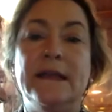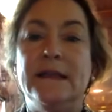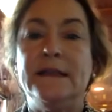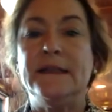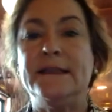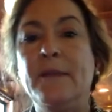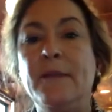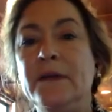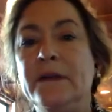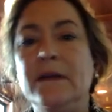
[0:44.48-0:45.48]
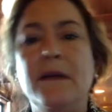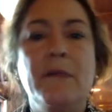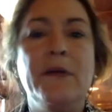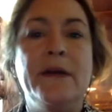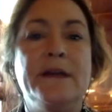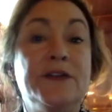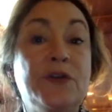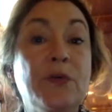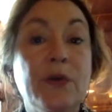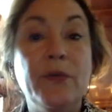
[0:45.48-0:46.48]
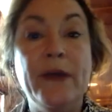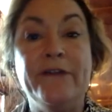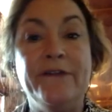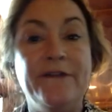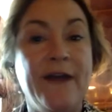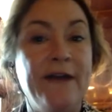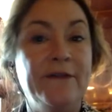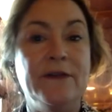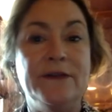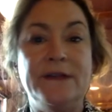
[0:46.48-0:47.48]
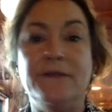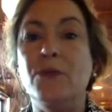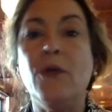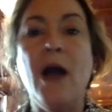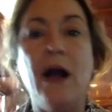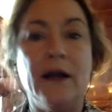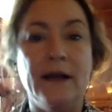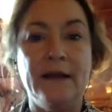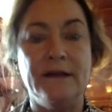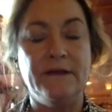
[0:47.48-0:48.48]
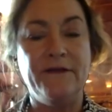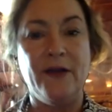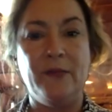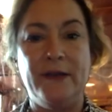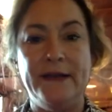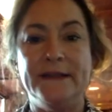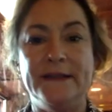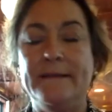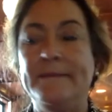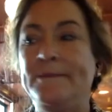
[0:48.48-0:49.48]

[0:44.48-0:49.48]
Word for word: dissembled and numbered and stored away for five years, every rock in the fireplace.